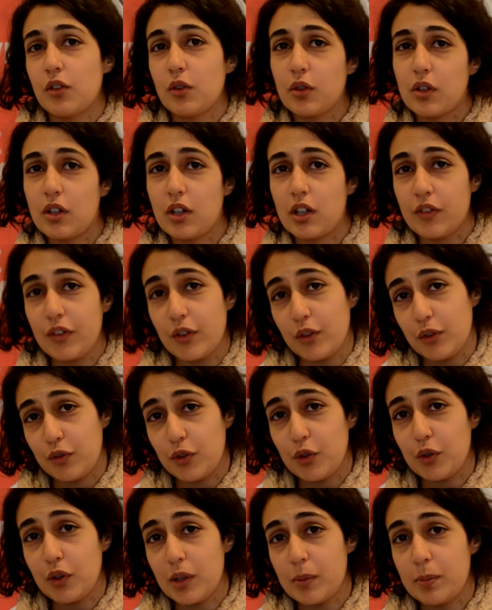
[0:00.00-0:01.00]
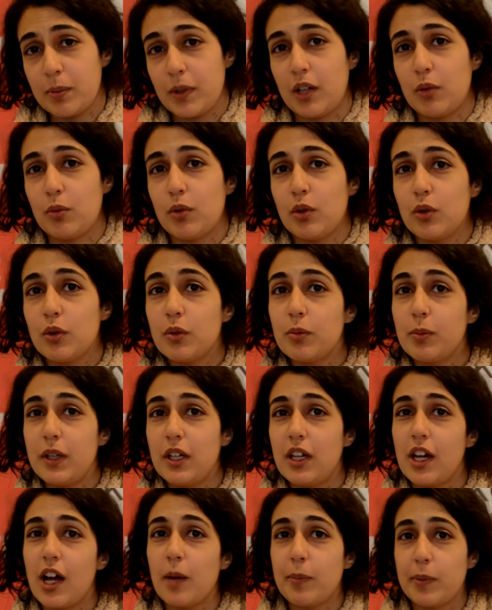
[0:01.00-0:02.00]
to the Council of Europe and we will
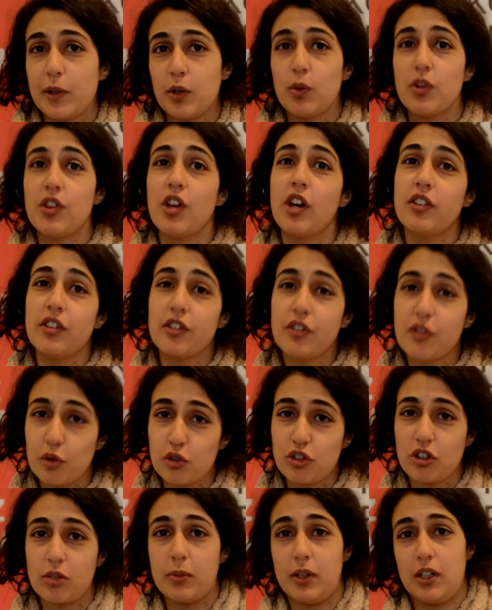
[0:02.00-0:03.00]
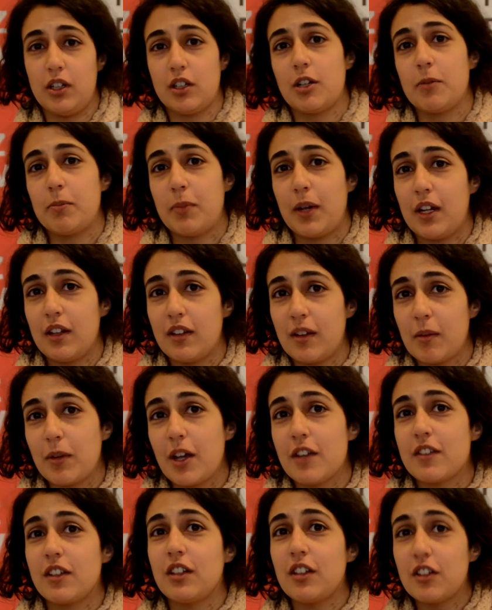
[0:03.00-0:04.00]
be helping with other social media campaigns. I'm
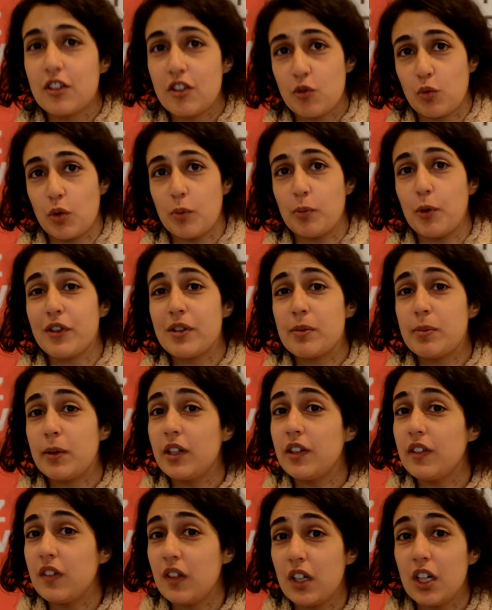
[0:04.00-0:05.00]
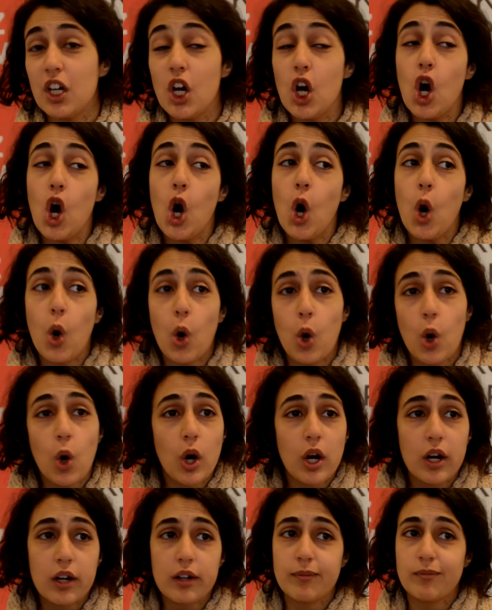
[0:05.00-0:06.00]
guessing this is one possibility.
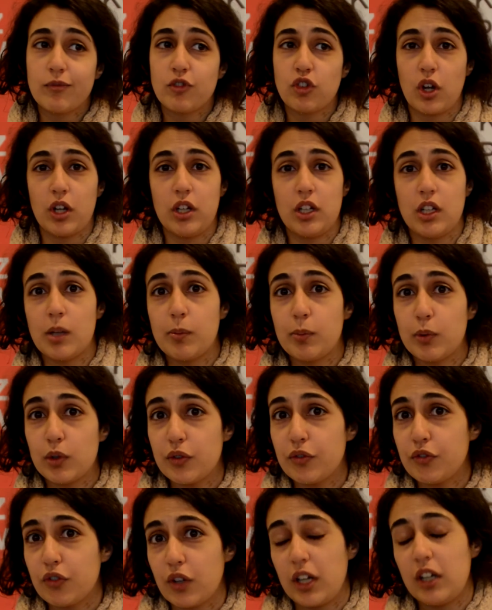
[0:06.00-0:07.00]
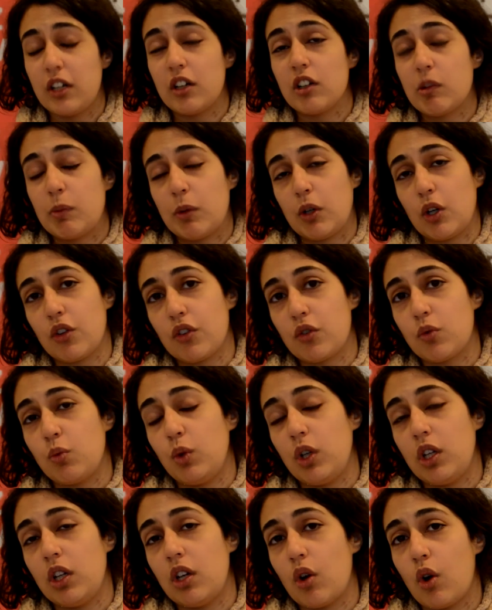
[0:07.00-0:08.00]
Or joining a pool of trainers, because
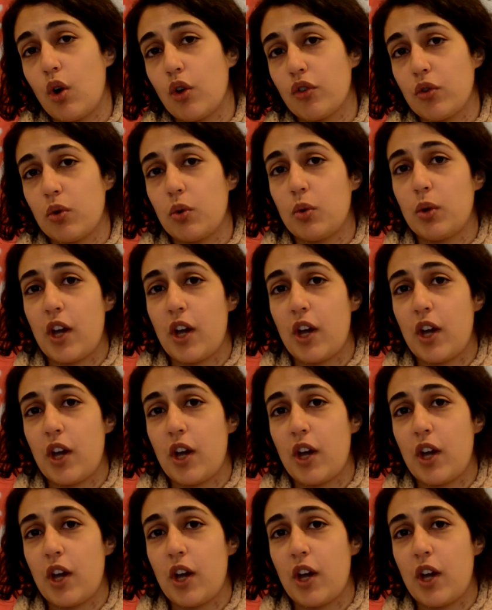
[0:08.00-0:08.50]
we also